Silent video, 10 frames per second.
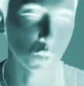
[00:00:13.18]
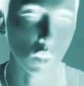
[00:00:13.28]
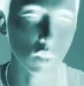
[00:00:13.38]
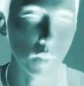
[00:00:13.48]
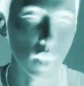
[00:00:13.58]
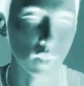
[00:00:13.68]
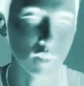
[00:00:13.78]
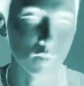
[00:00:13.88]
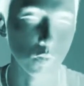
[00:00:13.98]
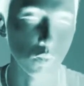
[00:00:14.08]
wanted to make
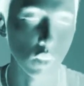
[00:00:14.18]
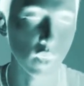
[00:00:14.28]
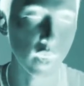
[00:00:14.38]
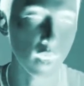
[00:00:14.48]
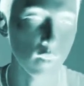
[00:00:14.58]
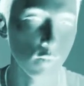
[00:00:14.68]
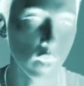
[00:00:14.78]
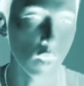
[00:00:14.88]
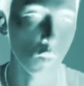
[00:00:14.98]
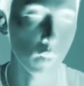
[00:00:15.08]
this pretty candid
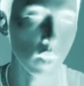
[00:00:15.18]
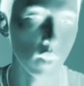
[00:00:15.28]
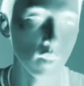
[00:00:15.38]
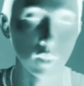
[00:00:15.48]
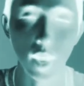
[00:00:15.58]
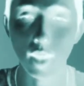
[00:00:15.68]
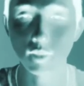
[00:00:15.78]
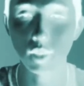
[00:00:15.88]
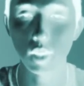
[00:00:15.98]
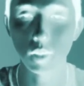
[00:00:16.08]
video because last
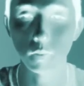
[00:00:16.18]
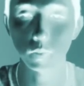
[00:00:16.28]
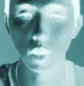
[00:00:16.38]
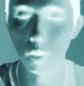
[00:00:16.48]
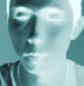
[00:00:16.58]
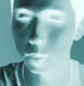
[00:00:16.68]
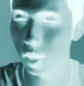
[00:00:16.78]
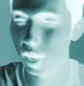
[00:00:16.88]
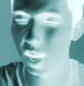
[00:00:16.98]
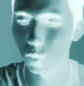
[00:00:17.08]
night, I
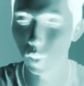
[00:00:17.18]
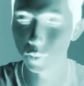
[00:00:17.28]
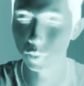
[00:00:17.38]
kind of went through